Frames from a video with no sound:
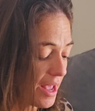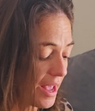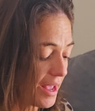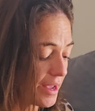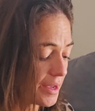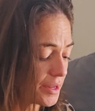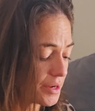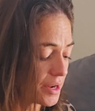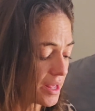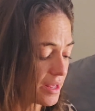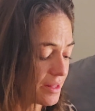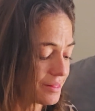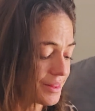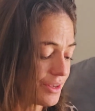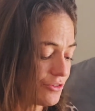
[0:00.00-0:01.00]
and
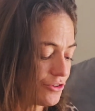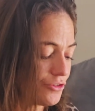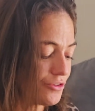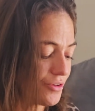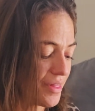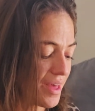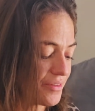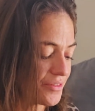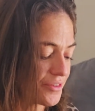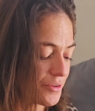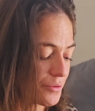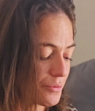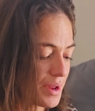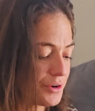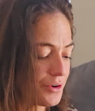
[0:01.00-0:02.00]
it leads you to that
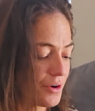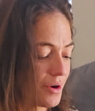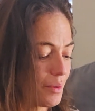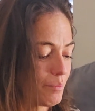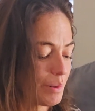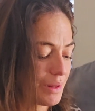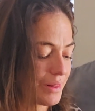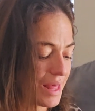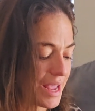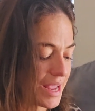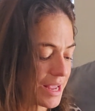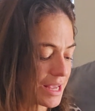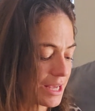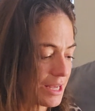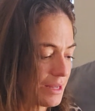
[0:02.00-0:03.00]
surrender. But,
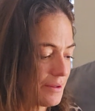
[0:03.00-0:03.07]
like,